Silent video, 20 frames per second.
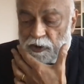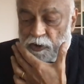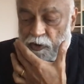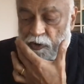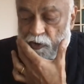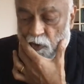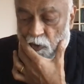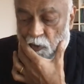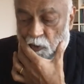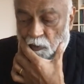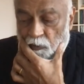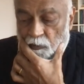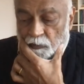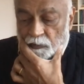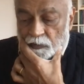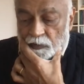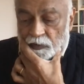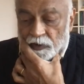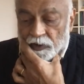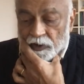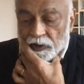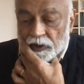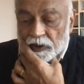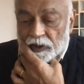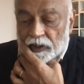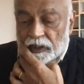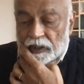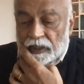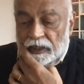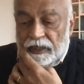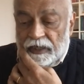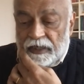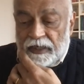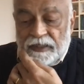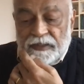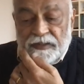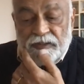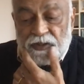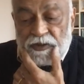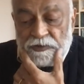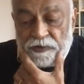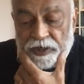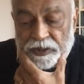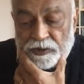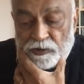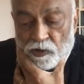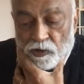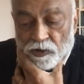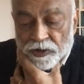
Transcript: So it is a great